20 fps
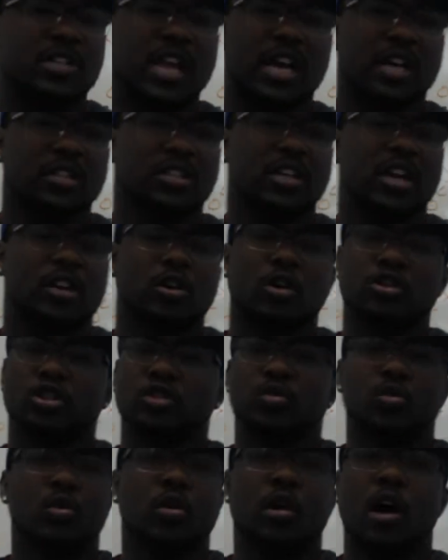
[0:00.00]
Like I said,
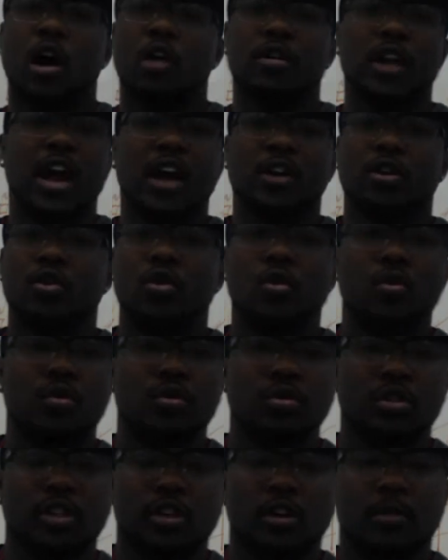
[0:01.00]
coaches, we're all not
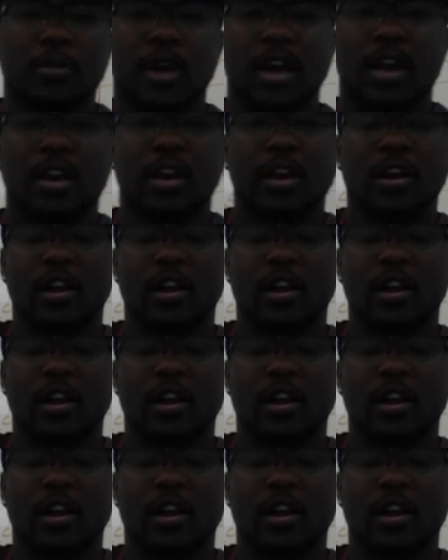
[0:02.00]
gurus here, man.